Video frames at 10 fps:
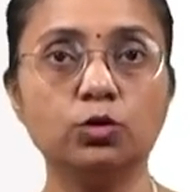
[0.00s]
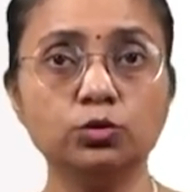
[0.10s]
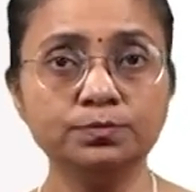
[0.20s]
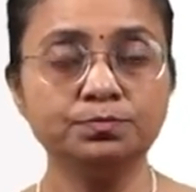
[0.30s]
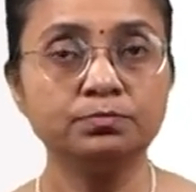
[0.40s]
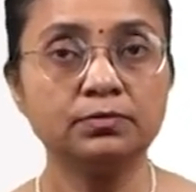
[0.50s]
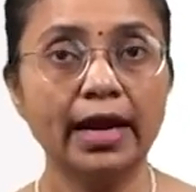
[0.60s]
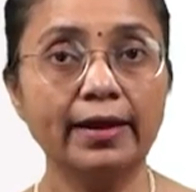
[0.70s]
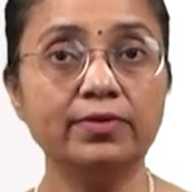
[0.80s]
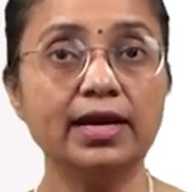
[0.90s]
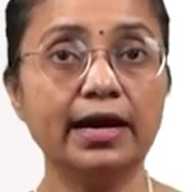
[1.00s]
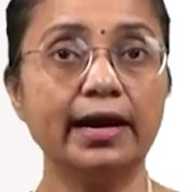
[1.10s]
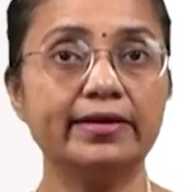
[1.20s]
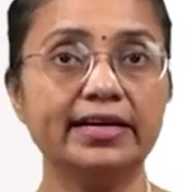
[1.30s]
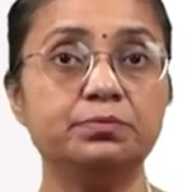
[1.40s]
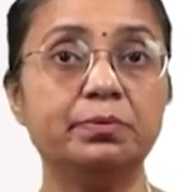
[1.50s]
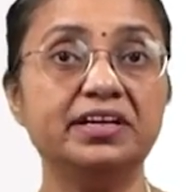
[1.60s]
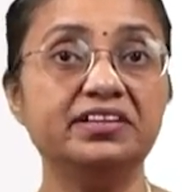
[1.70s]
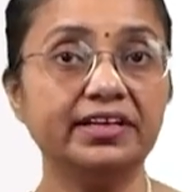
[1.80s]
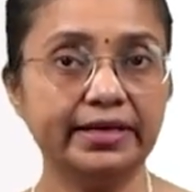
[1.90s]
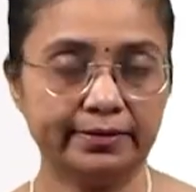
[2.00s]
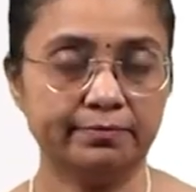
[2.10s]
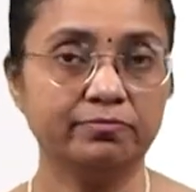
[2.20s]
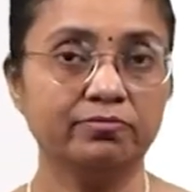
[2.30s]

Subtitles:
2, and then I write print A.